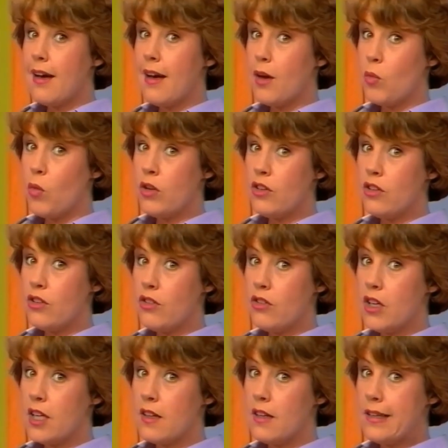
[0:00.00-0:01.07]
And what do you
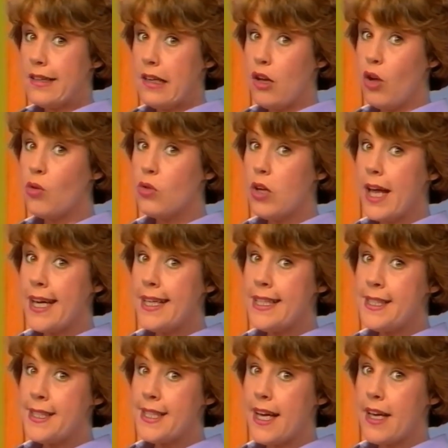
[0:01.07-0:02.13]
think the little old lady
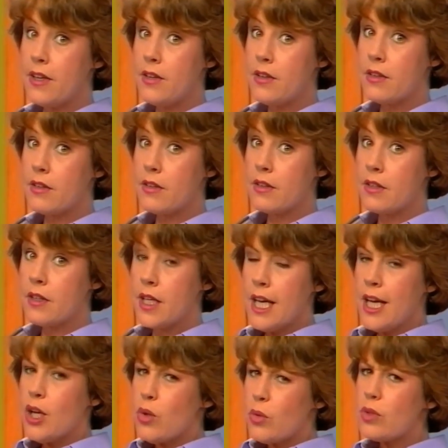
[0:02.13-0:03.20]
said?
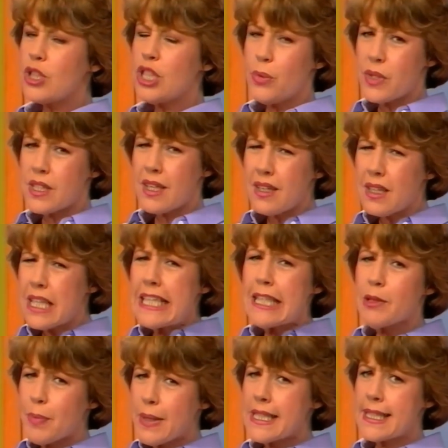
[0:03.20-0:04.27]
Well, she was a
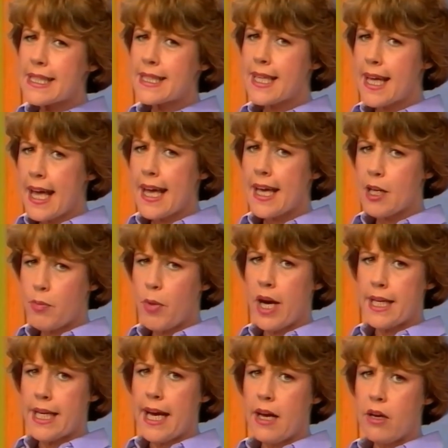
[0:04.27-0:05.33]
little bit scared
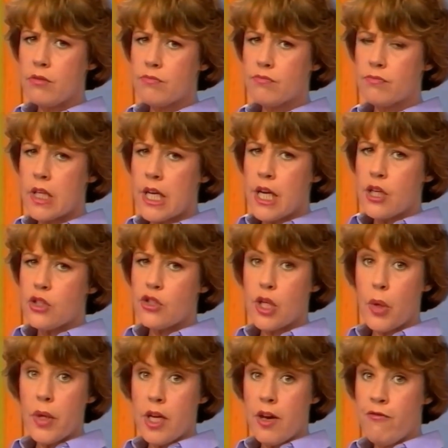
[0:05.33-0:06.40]
by now.
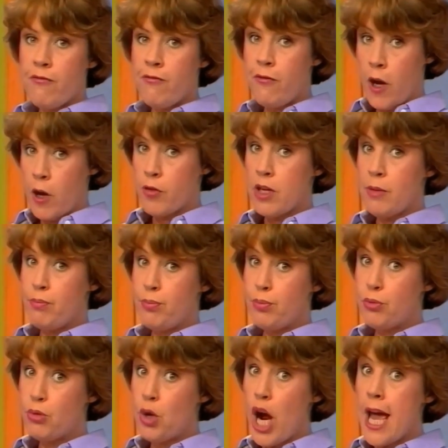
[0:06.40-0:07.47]
So in a very
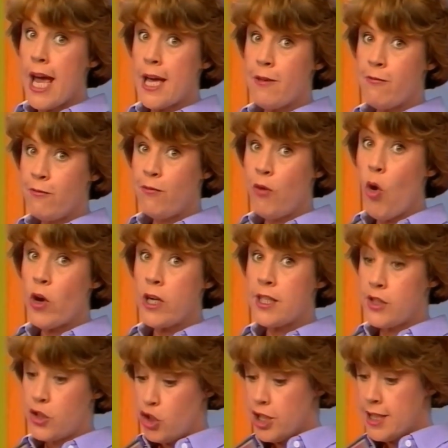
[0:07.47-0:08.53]
brave voice,
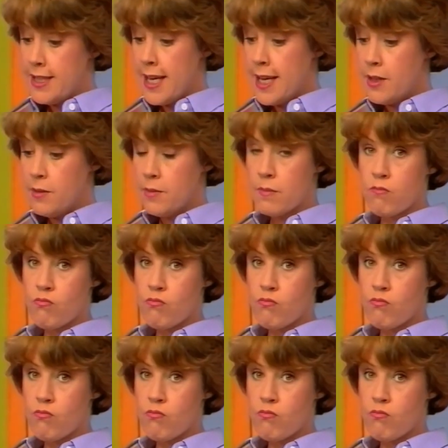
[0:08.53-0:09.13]
she said,